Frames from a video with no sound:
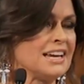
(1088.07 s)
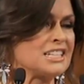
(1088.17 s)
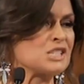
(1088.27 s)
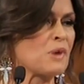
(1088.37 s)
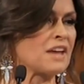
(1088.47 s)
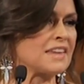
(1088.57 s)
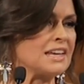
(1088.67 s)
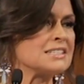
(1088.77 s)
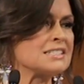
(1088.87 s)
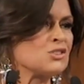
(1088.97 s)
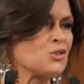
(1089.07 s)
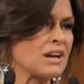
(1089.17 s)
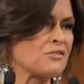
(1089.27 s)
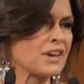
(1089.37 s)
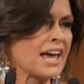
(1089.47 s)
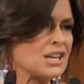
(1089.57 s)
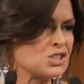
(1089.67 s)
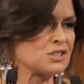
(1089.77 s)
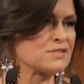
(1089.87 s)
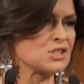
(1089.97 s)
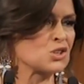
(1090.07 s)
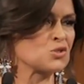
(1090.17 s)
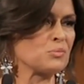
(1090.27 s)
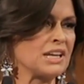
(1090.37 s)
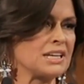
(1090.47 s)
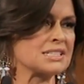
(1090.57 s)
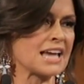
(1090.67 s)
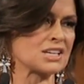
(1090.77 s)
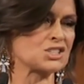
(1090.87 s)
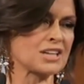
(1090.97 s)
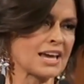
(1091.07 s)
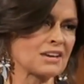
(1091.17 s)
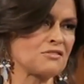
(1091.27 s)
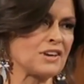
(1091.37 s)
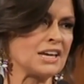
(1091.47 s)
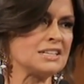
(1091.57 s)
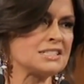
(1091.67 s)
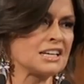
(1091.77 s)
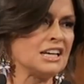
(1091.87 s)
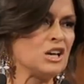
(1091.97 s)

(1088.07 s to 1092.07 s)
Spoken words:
Despite the instant gratification of social media's hashtag feeds,